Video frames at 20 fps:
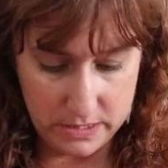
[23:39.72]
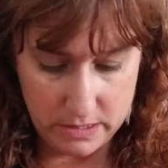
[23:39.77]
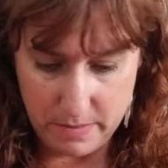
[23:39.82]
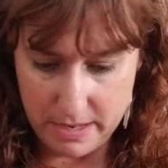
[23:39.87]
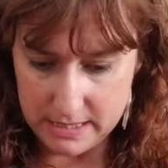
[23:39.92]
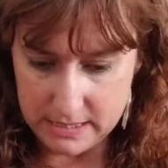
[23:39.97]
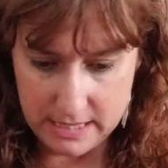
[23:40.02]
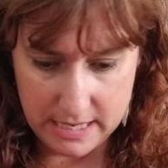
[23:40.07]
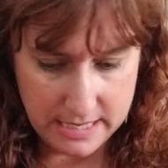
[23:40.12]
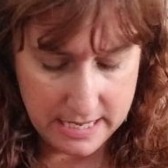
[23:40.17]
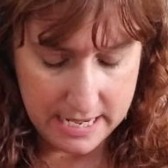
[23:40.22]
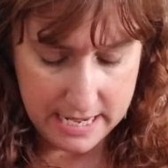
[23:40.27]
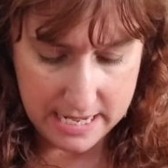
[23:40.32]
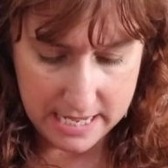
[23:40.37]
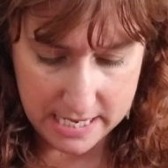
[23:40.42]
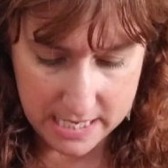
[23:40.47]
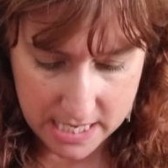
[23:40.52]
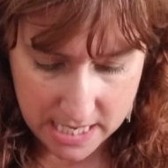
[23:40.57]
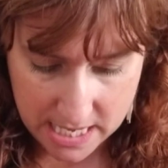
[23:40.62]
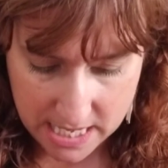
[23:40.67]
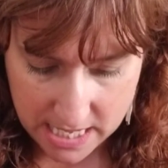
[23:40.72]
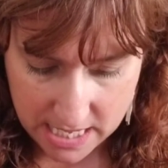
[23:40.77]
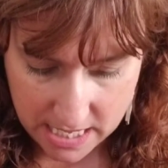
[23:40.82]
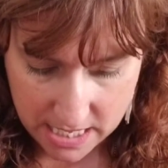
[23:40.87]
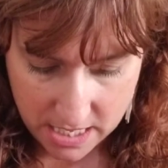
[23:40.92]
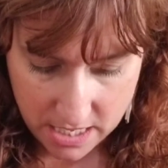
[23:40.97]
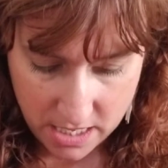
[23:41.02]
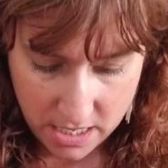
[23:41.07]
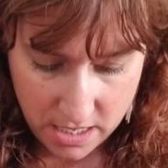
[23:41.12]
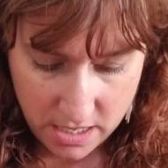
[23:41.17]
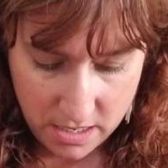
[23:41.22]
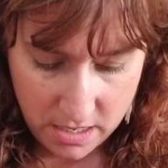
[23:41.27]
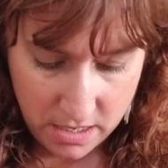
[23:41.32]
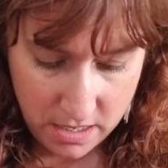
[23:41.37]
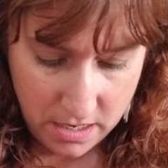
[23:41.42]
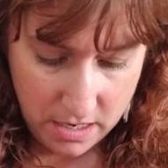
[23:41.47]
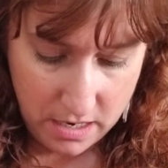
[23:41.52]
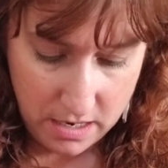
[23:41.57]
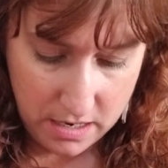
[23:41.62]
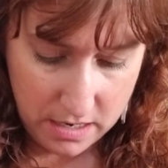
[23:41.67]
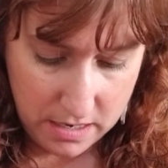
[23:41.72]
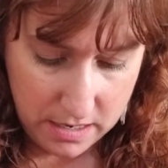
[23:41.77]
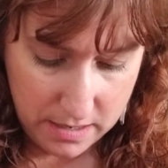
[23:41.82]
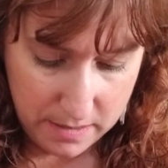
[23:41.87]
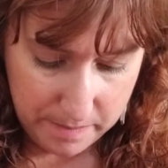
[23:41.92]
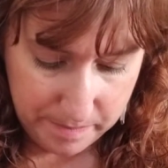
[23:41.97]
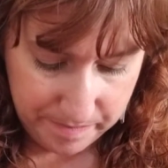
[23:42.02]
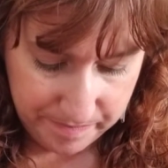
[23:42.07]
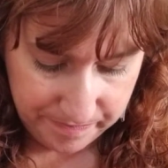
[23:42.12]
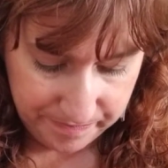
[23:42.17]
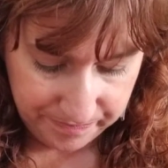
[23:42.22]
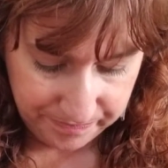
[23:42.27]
the best I can. Um,